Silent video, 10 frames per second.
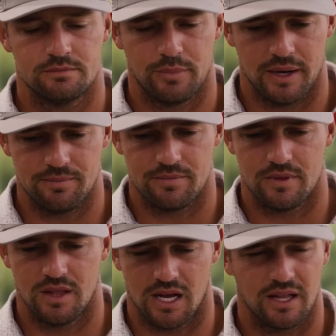But
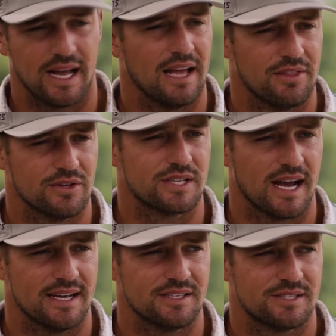luckily I had those
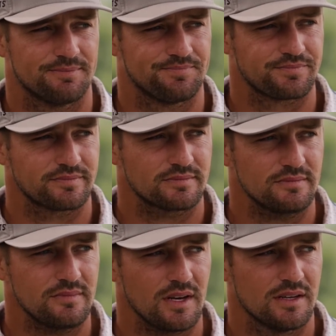guys
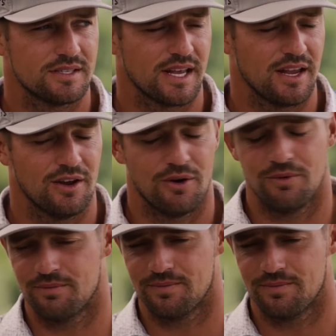say, you know,